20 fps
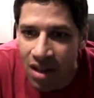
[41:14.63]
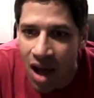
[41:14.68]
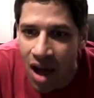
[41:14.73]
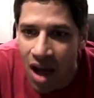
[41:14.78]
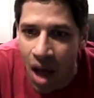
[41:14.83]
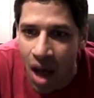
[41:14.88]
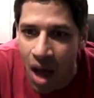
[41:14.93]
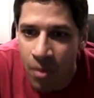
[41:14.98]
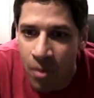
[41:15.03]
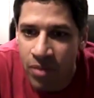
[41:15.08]

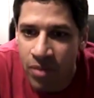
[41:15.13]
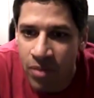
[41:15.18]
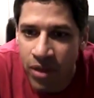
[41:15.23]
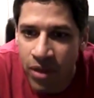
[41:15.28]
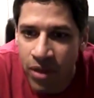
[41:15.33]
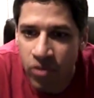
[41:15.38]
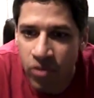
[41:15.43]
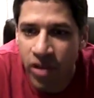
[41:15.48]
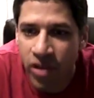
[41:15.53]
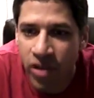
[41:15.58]
What is my
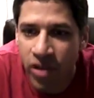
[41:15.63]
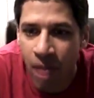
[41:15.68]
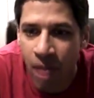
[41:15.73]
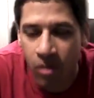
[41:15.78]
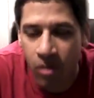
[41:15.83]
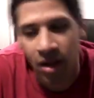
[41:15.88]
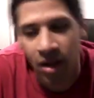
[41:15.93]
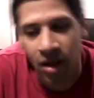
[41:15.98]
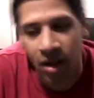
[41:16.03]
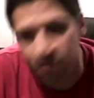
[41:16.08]
go-to CAD
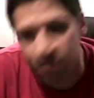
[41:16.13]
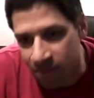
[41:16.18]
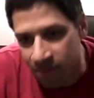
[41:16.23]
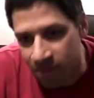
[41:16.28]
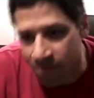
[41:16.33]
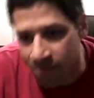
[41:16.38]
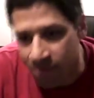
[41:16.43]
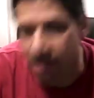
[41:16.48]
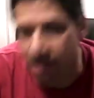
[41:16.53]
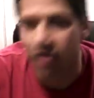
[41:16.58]
program?
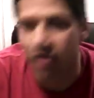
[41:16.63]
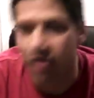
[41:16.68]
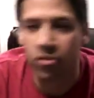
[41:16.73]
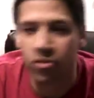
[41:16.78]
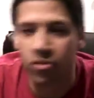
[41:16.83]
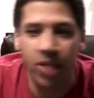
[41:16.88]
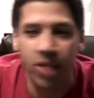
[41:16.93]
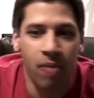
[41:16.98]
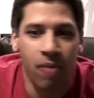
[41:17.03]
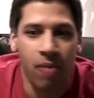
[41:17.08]
My go-to
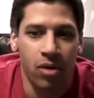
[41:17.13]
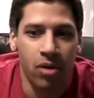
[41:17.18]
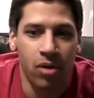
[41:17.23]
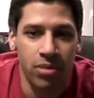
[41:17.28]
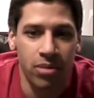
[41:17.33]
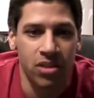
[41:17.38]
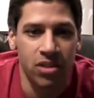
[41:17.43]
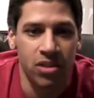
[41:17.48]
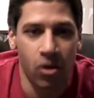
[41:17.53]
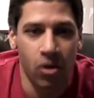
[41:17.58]
CAD program
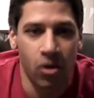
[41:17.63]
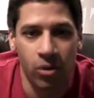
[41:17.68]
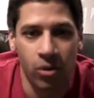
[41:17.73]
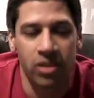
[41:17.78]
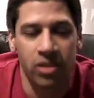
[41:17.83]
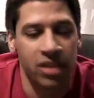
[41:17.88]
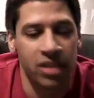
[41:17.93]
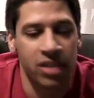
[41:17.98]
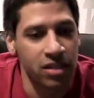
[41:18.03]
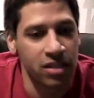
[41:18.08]
is
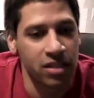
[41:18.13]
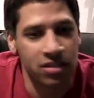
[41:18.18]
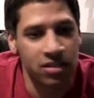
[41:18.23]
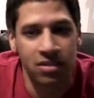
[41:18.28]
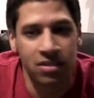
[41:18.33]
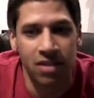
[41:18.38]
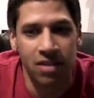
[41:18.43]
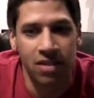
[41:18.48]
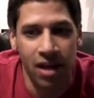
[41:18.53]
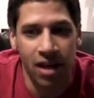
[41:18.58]
SolidWorks,
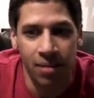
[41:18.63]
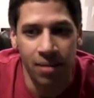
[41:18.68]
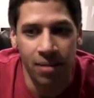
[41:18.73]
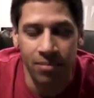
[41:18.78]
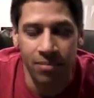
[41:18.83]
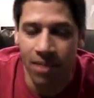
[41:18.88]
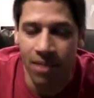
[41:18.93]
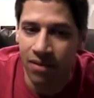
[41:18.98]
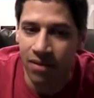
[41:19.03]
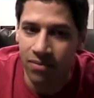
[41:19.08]
because
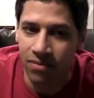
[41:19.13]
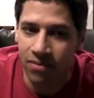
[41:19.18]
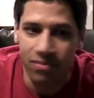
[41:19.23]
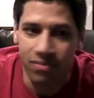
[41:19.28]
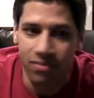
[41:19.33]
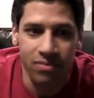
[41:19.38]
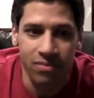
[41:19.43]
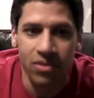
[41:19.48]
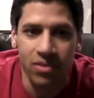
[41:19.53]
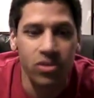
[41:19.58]
I've
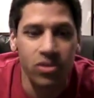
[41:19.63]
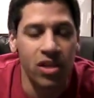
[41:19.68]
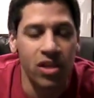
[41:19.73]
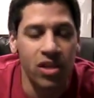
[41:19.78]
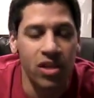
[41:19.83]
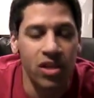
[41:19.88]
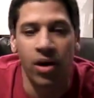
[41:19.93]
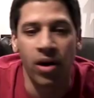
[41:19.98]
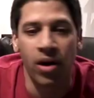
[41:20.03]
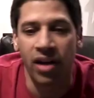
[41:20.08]
used it at
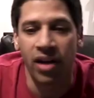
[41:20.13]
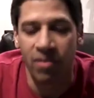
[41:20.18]
work.